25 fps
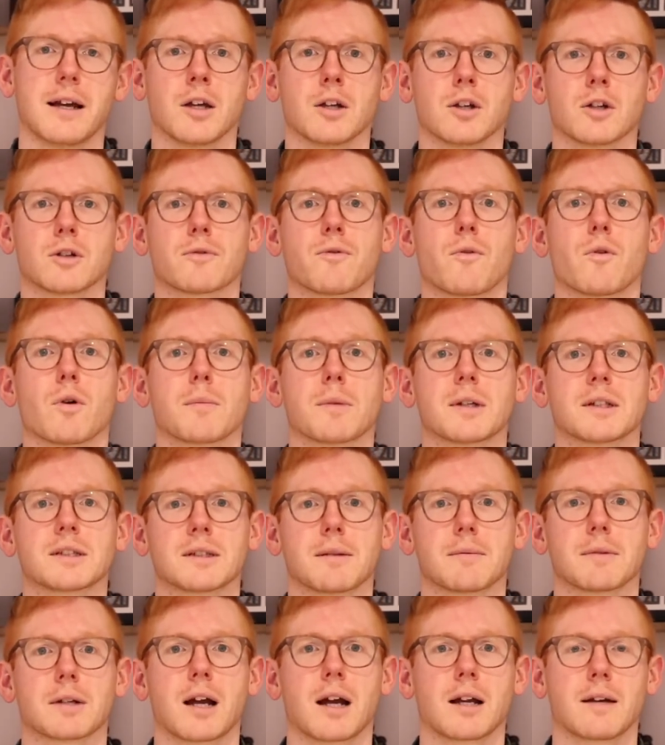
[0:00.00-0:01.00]
you're forming
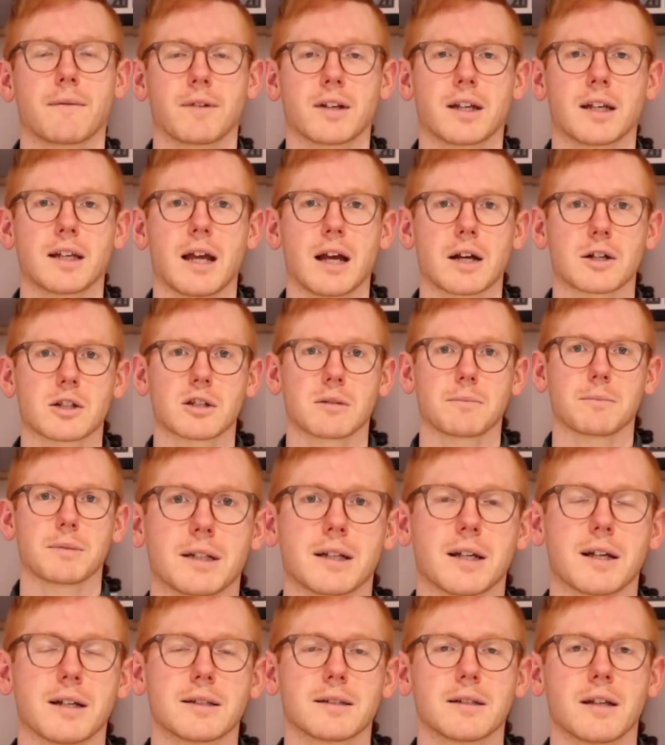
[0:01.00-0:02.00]
some kind of a connection
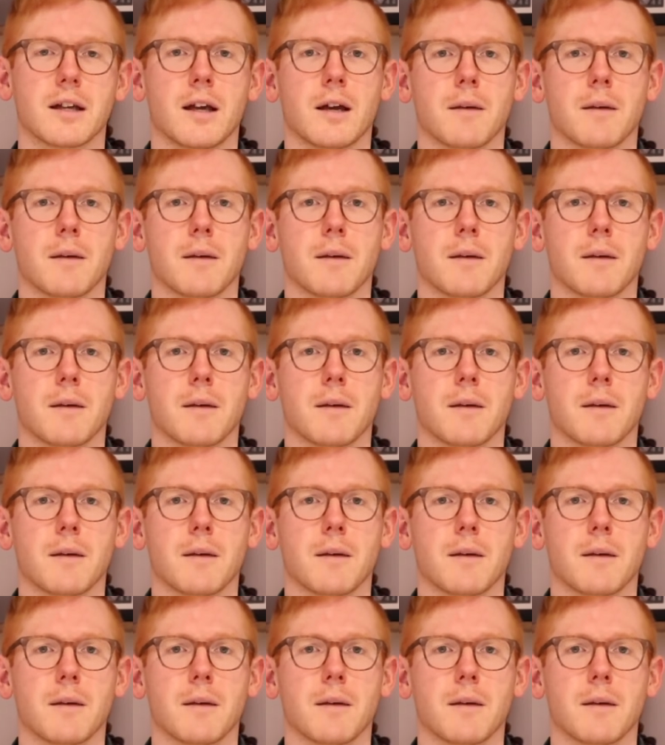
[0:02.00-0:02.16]
because